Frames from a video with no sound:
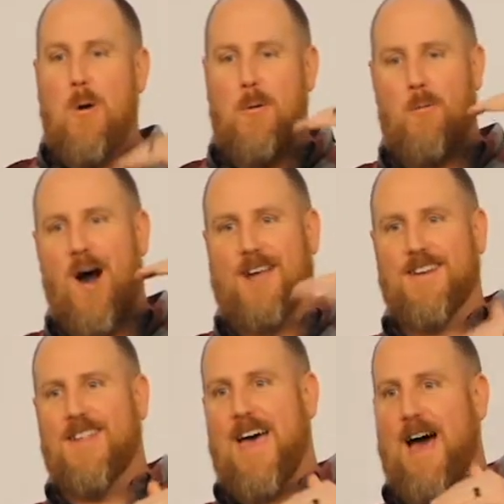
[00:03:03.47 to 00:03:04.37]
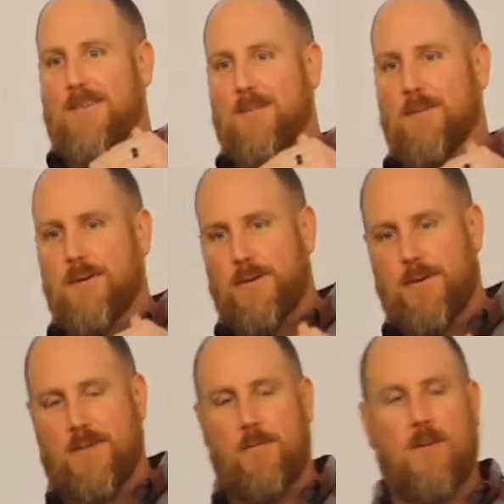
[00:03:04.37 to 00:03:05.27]
We walk into the House of
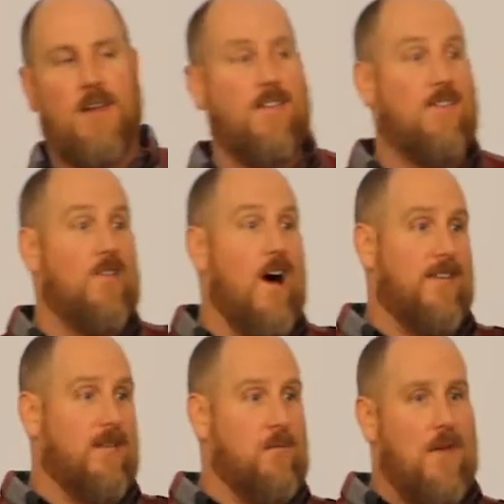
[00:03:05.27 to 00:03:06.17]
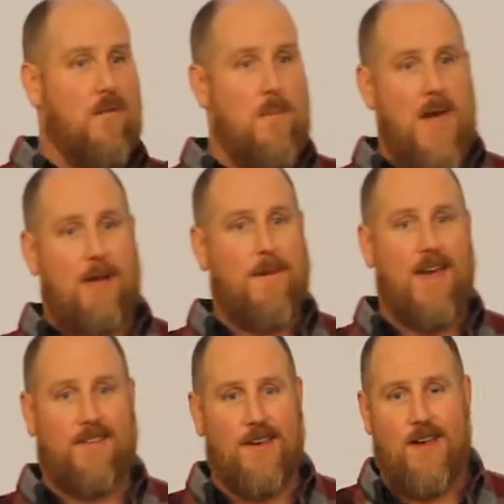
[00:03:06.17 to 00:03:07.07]
Blues, and we're exhausted. We have our
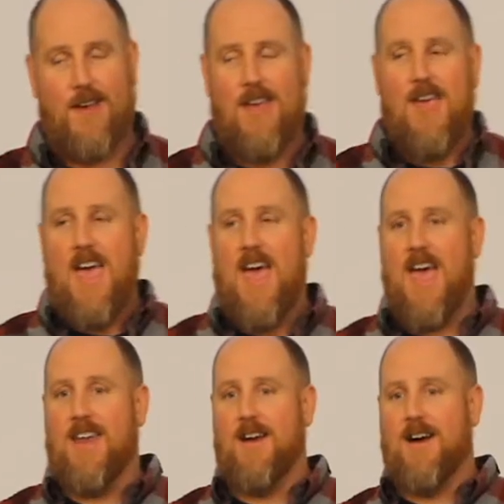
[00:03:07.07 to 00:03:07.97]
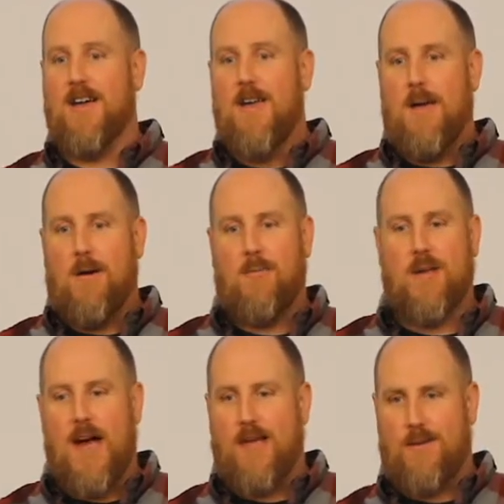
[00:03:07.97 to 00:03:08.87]
backpacks on, and
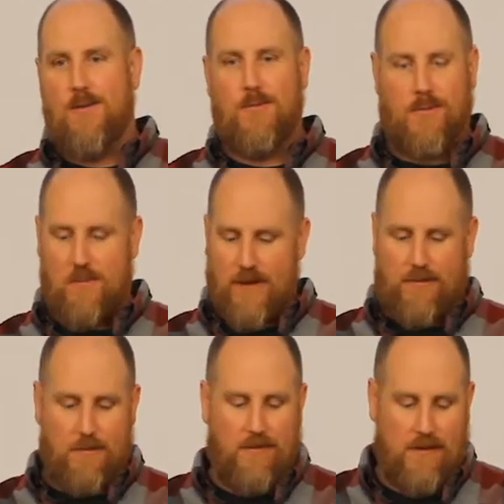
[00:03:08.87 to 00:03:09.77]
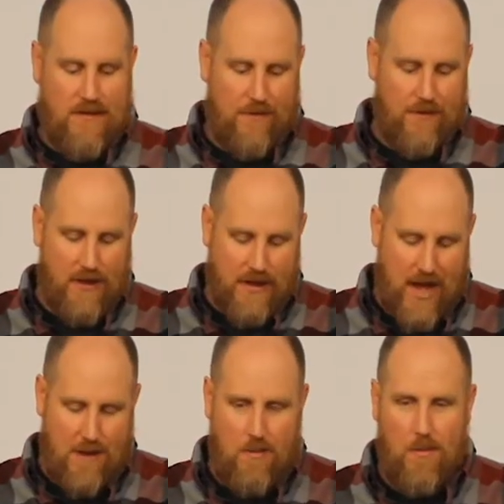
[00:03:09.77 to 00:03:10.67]
we got hugely blessed. It was definitely a
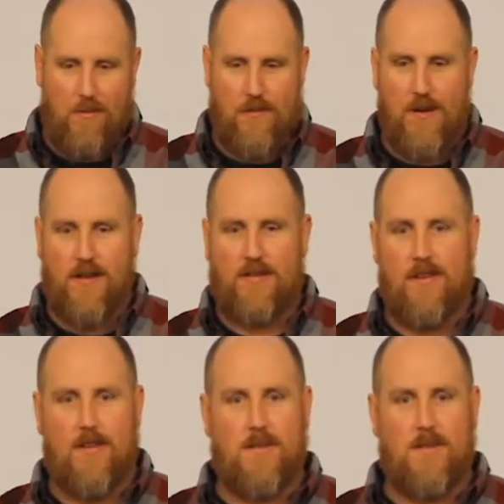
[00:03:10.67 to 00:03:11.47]
God moment for us.